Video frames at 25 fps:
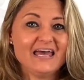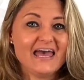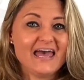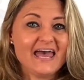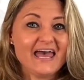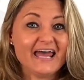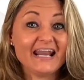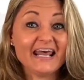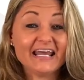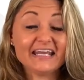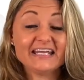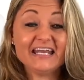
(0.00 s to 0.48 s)

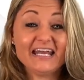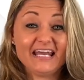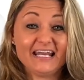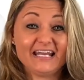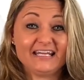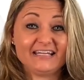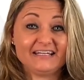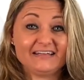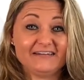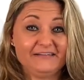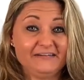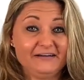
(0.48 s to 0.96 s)
And I get
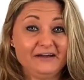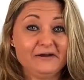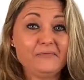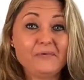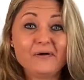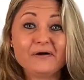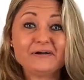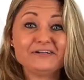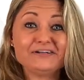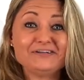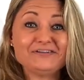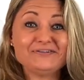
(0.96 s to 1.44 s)
it. I
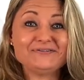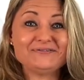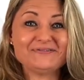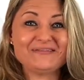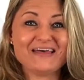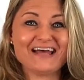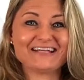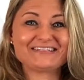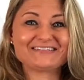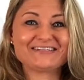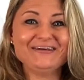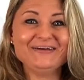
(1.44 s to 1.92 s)
wanted to do
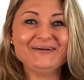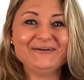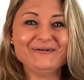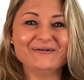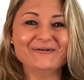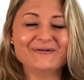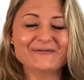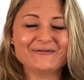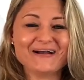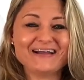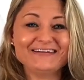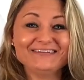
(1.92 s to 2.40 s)
that
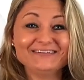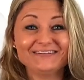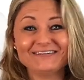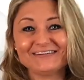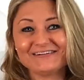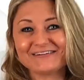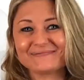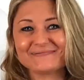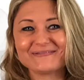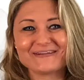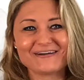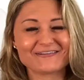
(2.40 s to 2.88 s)
too. And you'll
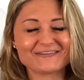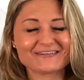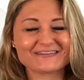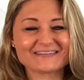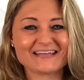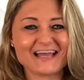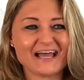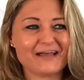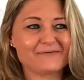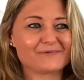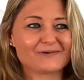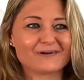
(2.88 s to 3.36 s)
hear me all the
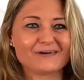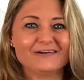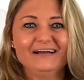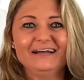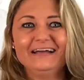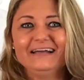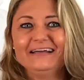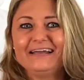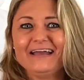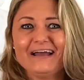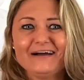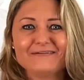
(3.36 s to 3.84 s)
time where,
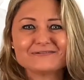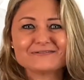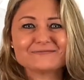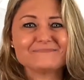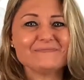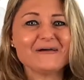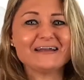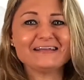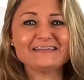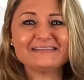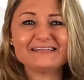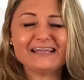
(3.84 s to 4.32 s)
I was
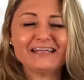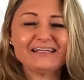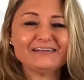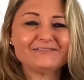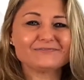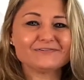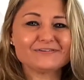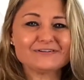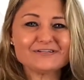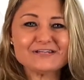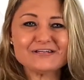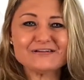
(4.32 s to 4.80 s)
meditating
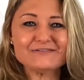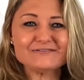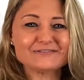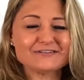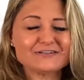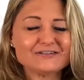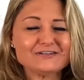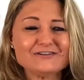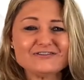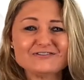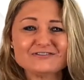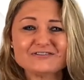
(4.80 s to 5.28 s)
for years
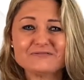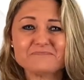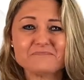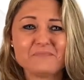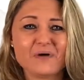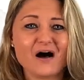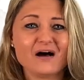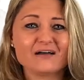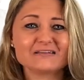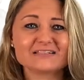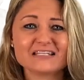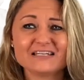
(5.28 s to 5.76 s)
and years in
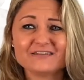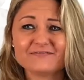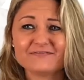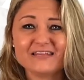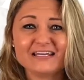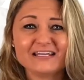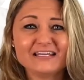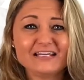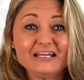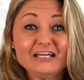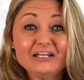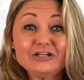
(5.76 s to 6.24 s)
positive
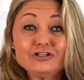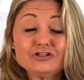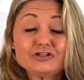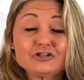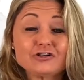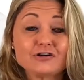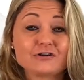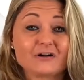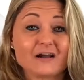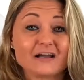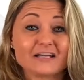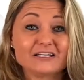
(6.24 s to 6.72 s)
thinking. And
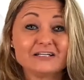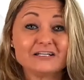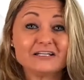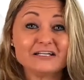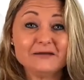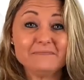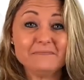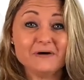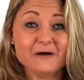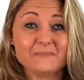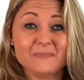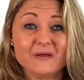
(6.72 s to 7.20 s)
sure, I could
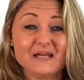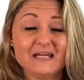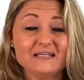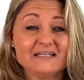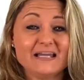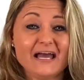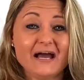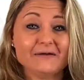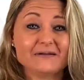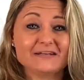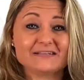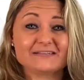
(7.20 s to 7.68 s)
get my pain
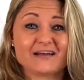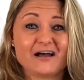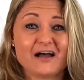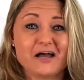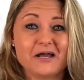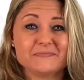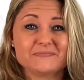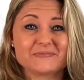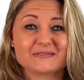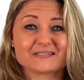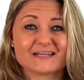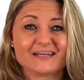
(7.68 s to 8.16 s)
down at
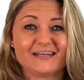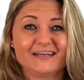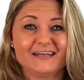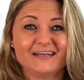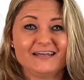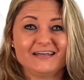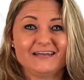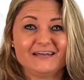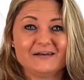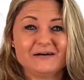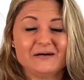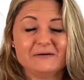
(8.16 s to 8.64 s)
times,
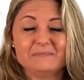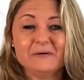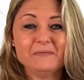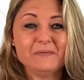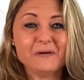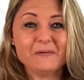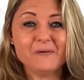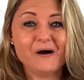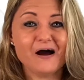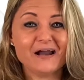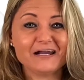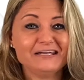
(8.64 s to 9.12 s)
but my
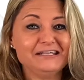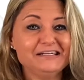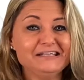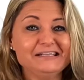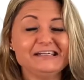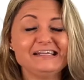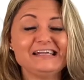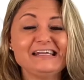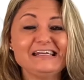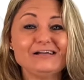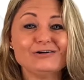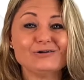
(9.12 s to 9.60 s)
body didn't
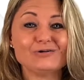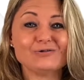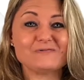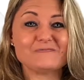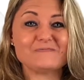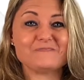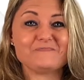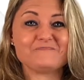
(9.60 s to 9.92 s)
heal